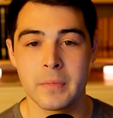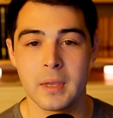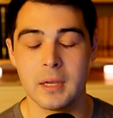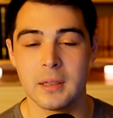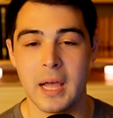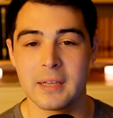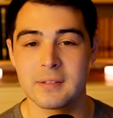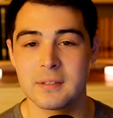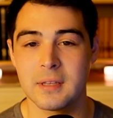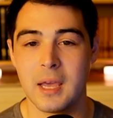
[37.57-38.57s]
Uh,
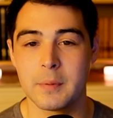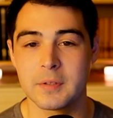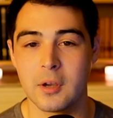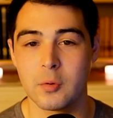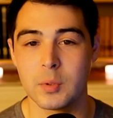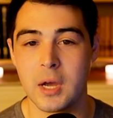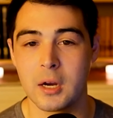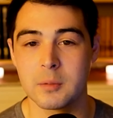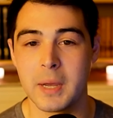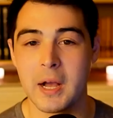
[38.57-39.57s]
last episode, we
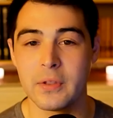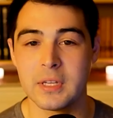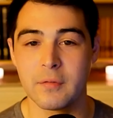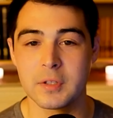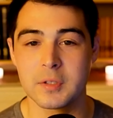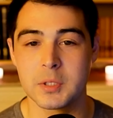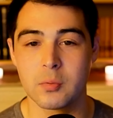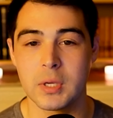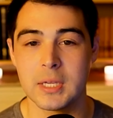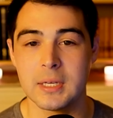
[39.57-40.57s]
talked about the difference
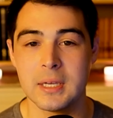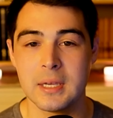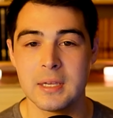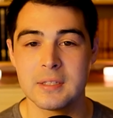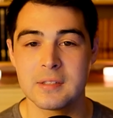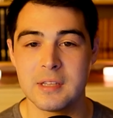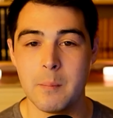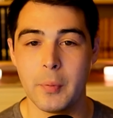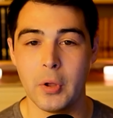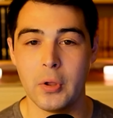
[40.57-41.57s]
between
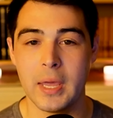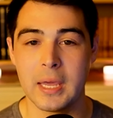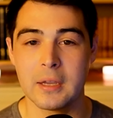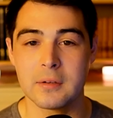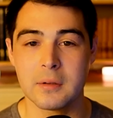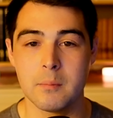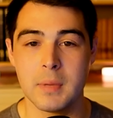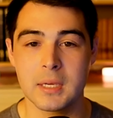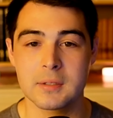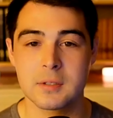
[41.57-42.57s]
simple and
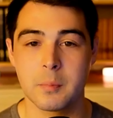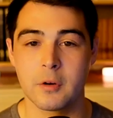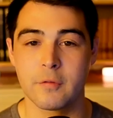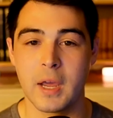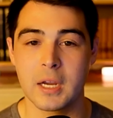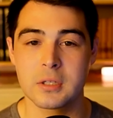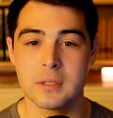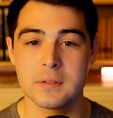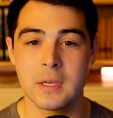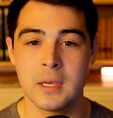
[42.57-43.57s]
mixed
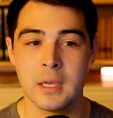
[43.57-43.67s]
perfections.